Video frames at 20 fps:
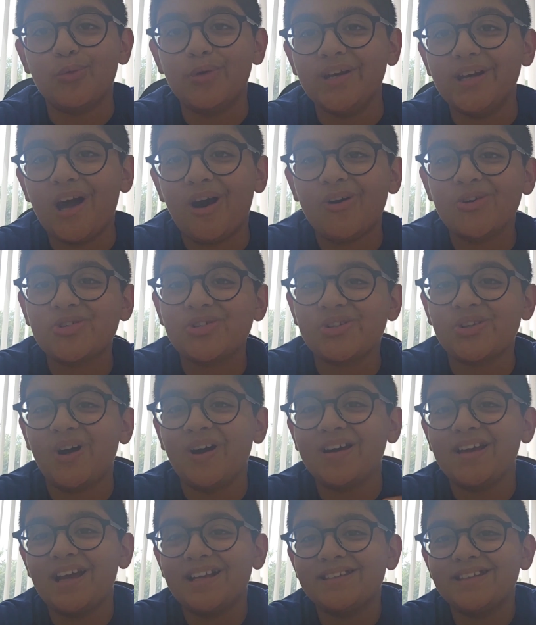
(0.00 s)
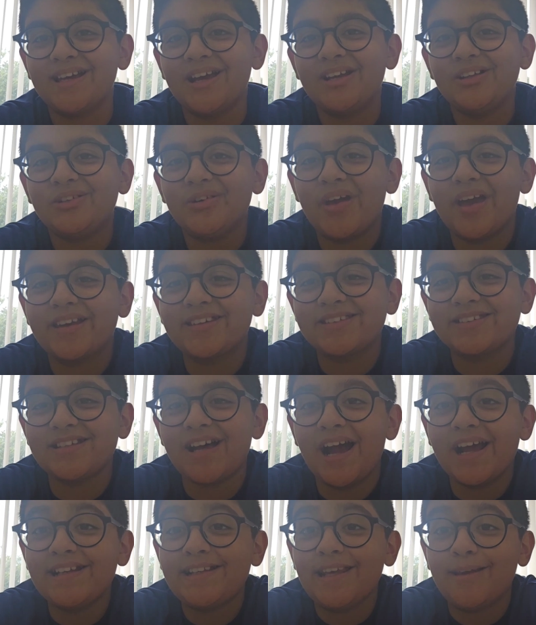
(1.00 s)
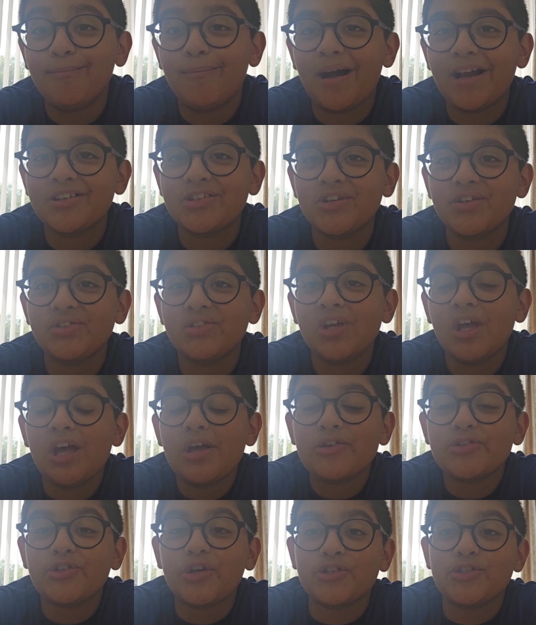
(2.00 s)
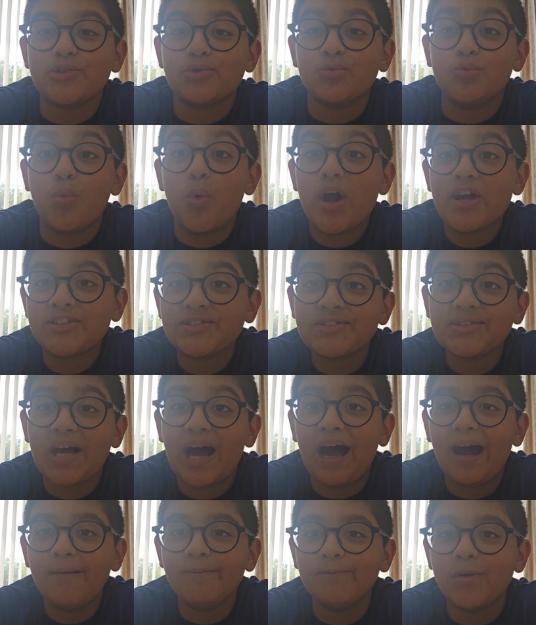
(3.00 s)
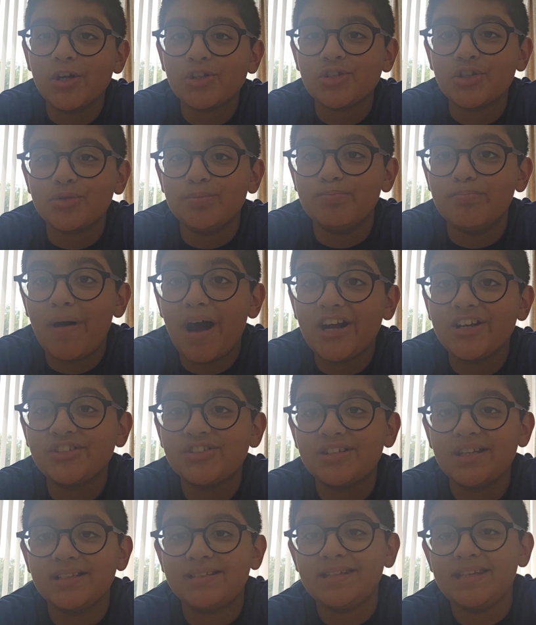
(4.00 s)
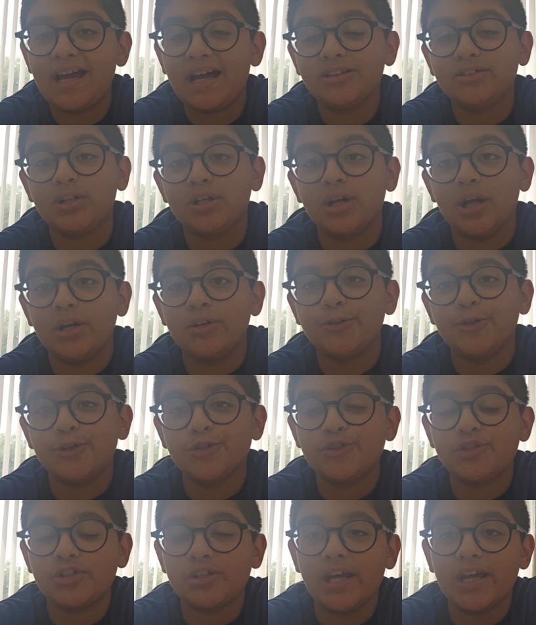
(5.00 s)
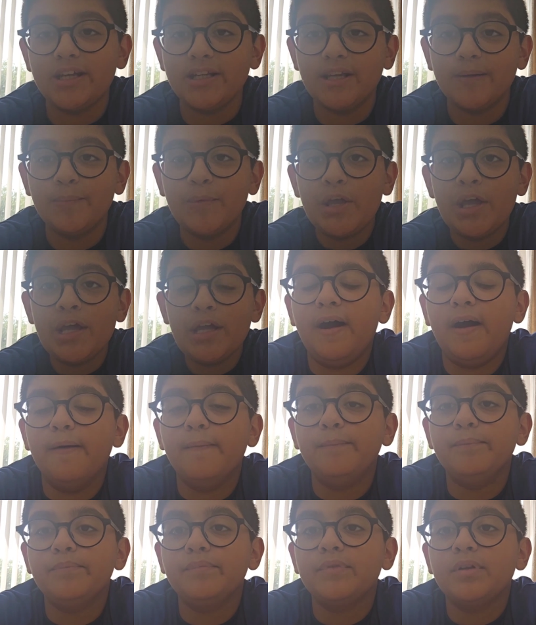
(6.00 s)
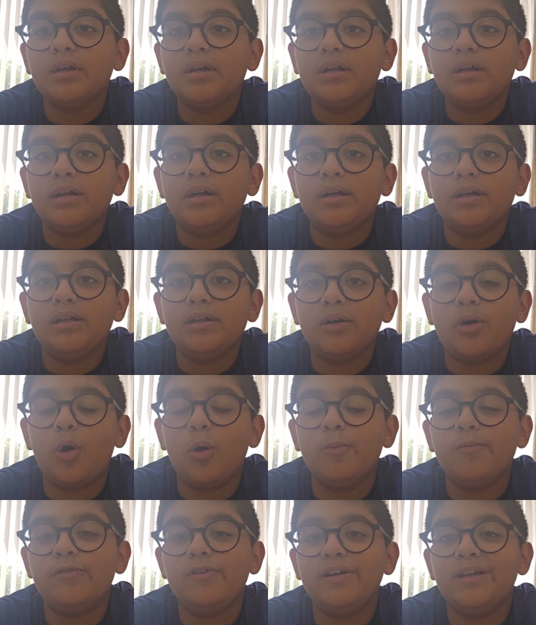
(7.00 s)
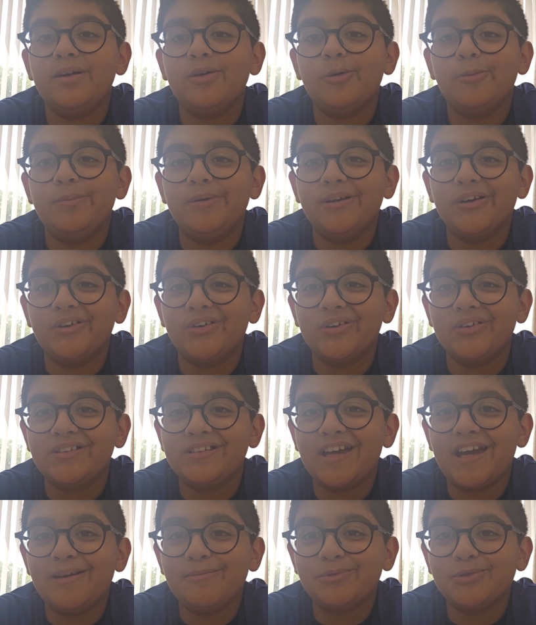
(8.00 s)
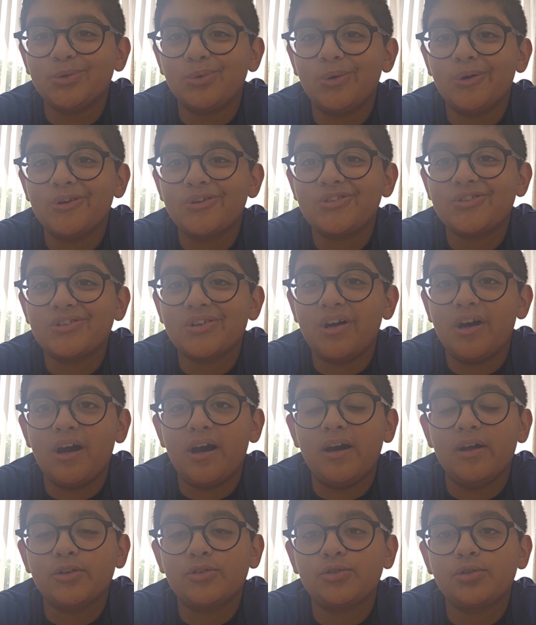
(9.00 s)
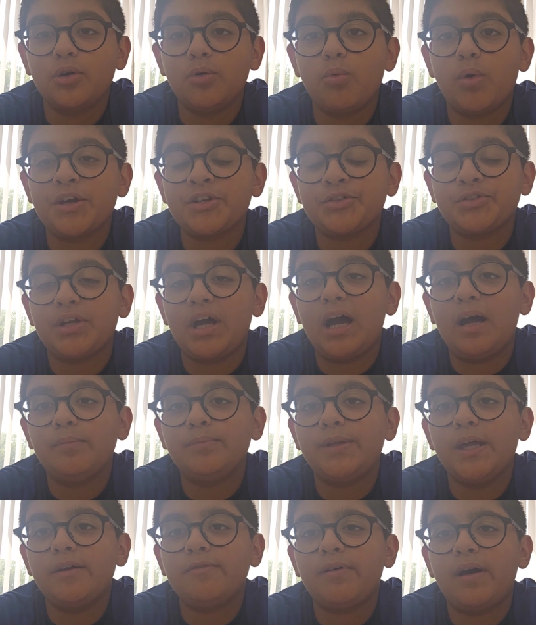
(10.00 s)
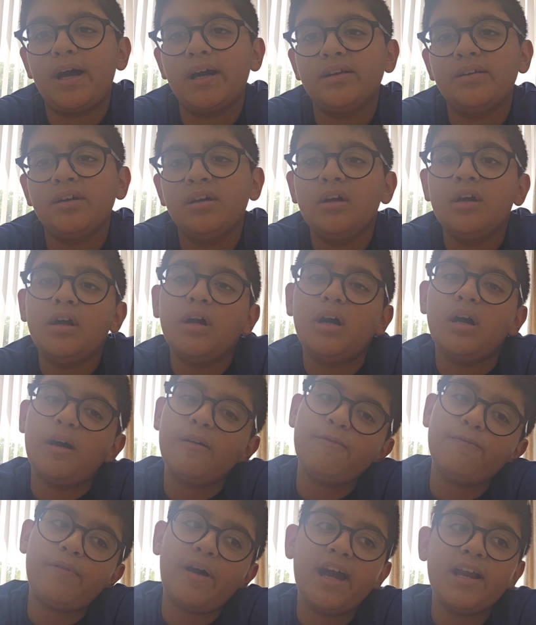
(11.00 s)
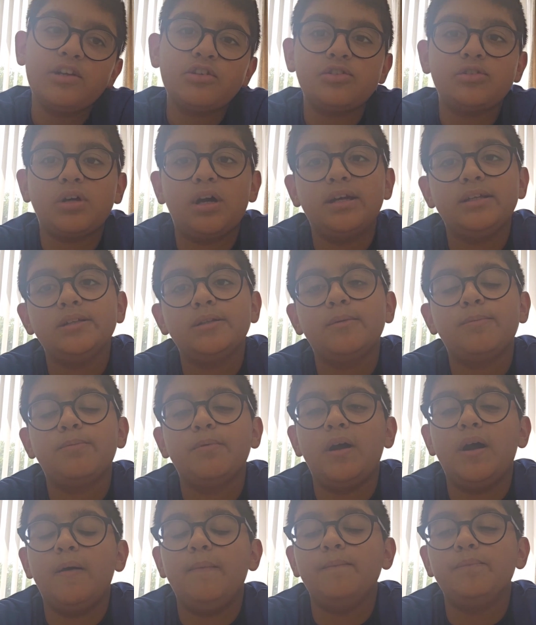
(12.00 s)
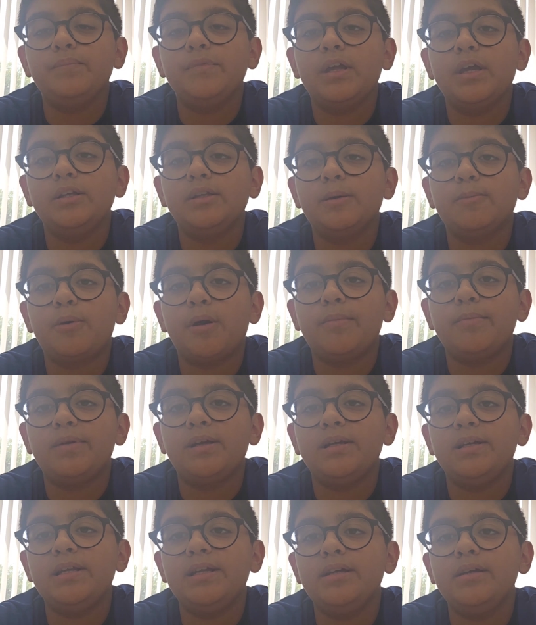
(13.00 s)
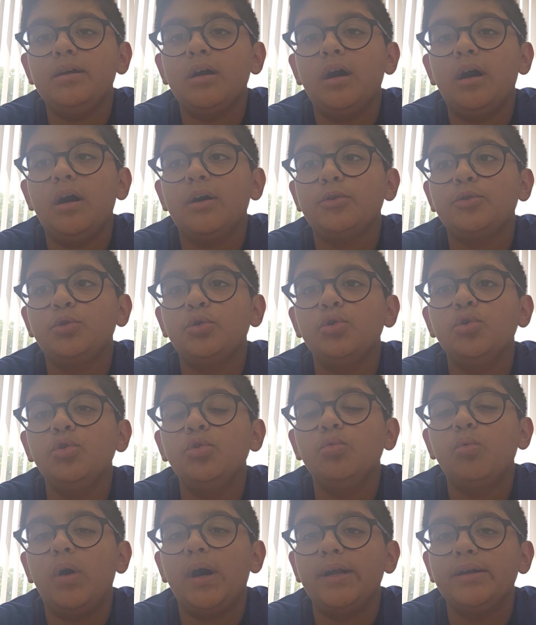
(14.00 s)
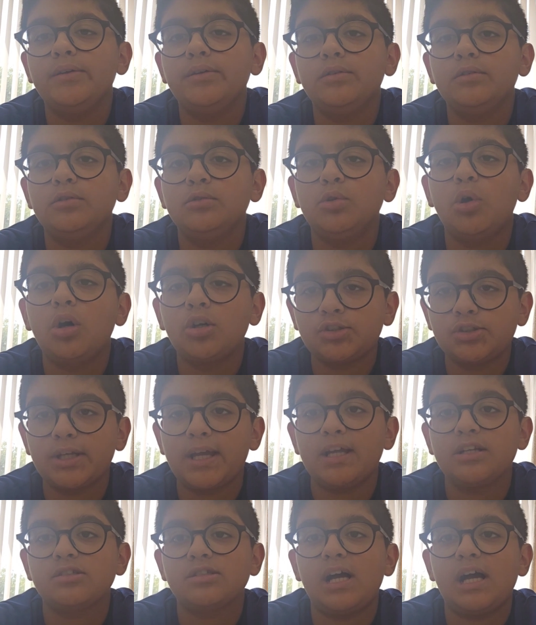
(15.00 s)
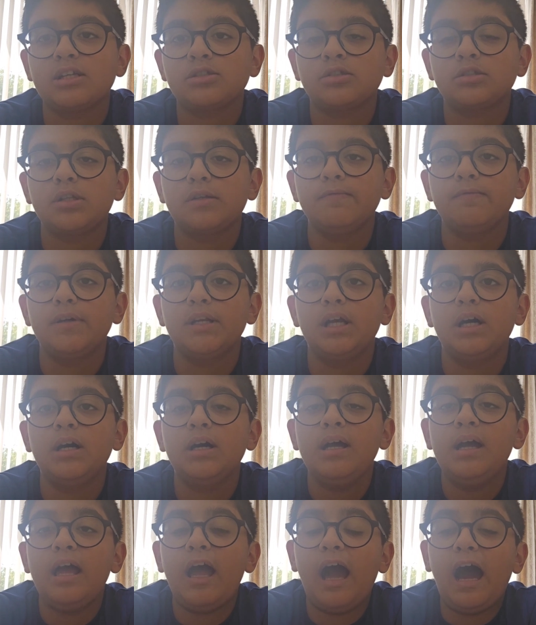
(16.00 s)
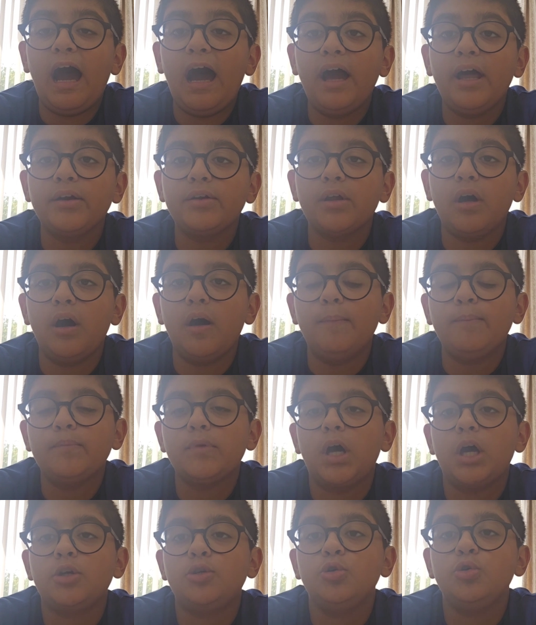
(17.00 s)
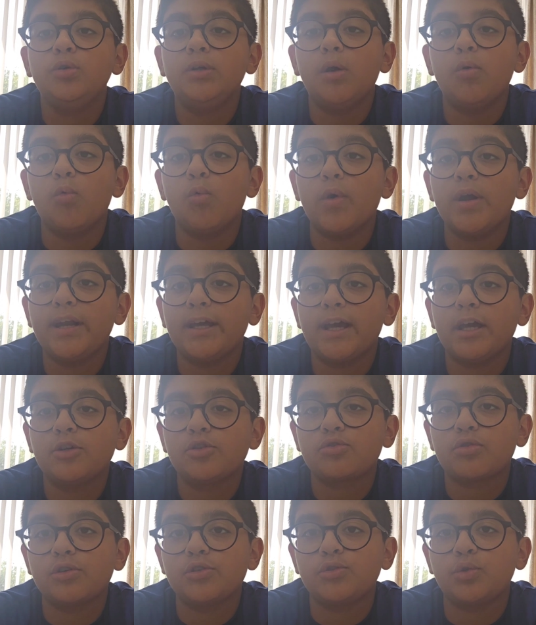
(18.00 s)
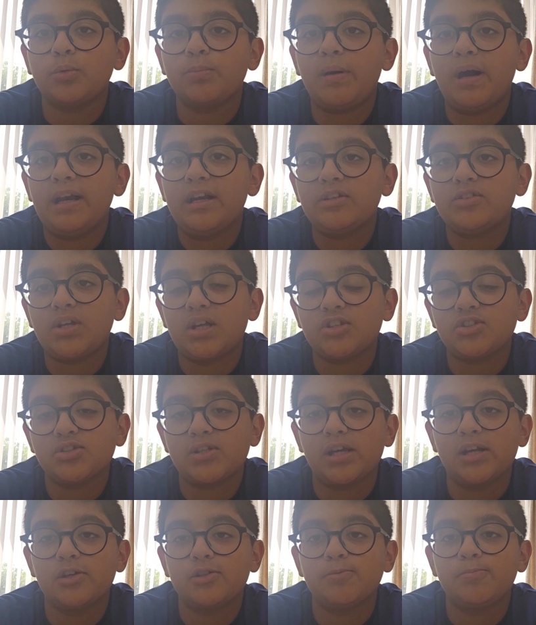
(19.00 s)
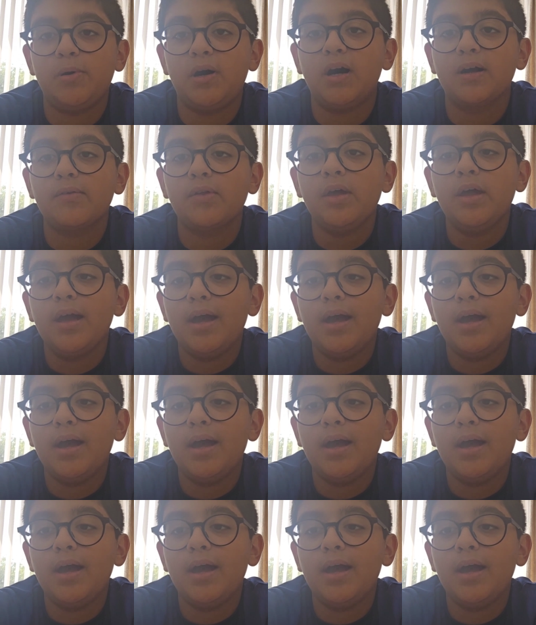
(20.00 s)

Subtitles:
we now start getting into exciting matches such as West Ham versus Man City at the London Stadium. Hopefully it'll be a good game to watch. So West Ham, they've had a fine start in the Premier League, a 2-1 loss against Aston Villa, and a 2-0 win against Crystal Palace at Selhurst Park.